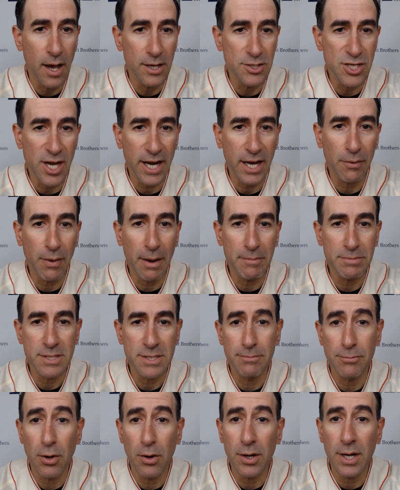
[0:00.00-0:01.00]
Jackie
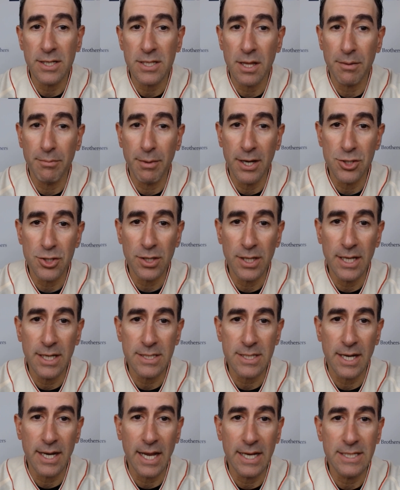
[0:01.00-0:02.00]
Robinson broke into the major
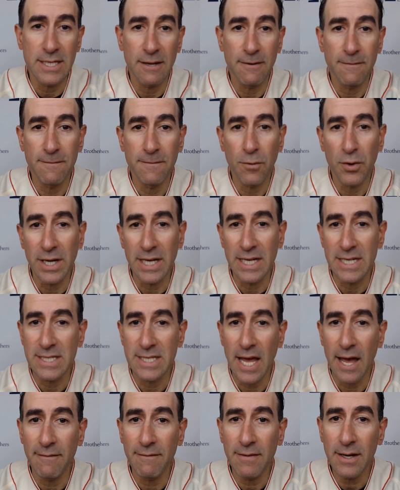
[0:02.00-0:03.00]
leagues in
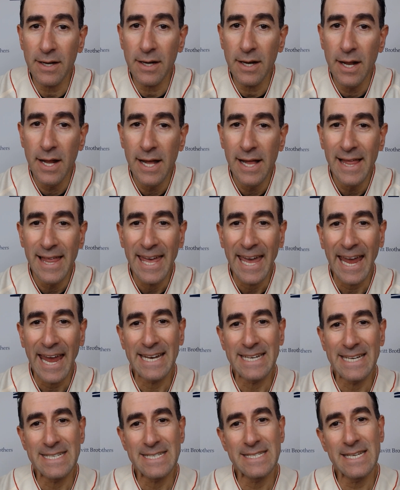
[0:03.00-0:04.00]
1947.
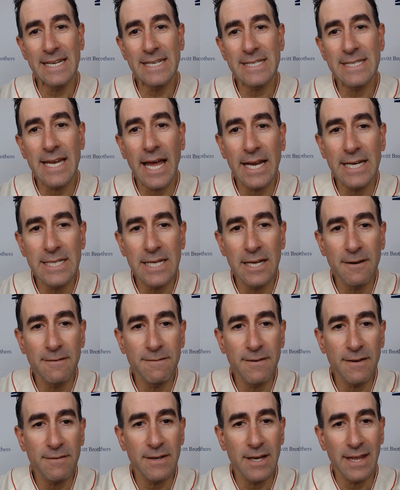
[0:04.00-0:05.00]
And since
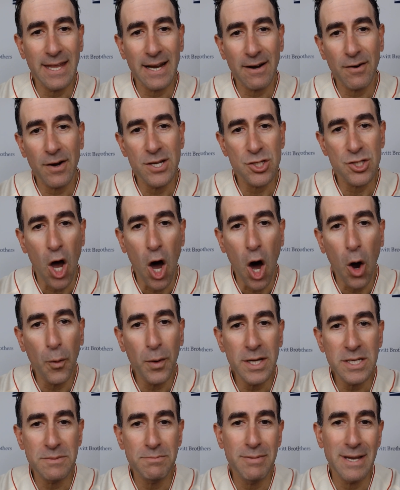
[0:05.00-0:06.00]
1950, there has
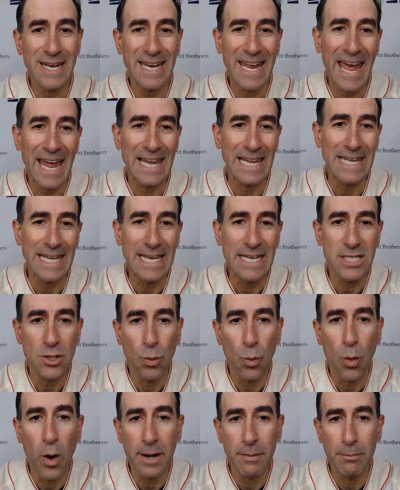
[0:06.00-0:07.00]
always been at least
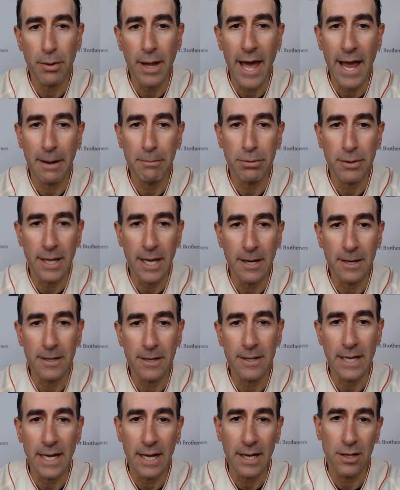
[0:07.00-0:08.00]
one black
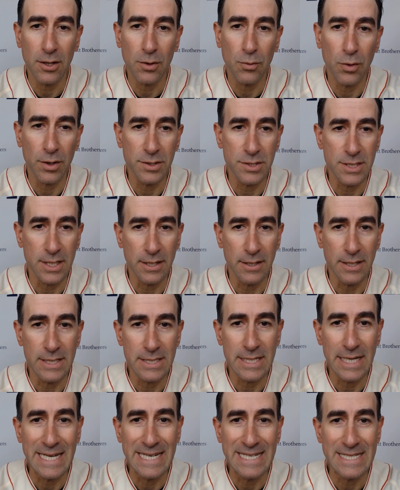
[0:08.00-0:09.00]
player in the World
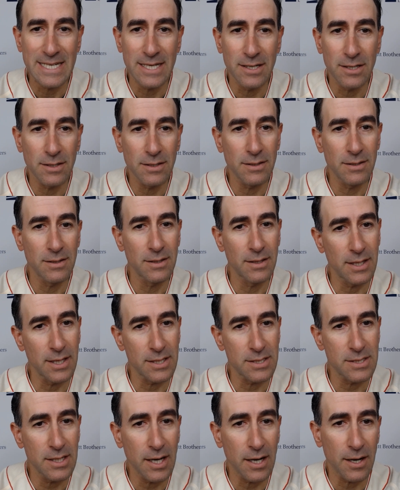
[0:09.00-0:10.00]
Series until
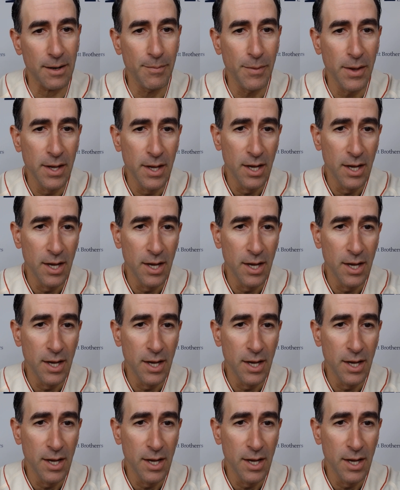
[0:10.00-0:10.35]
this year.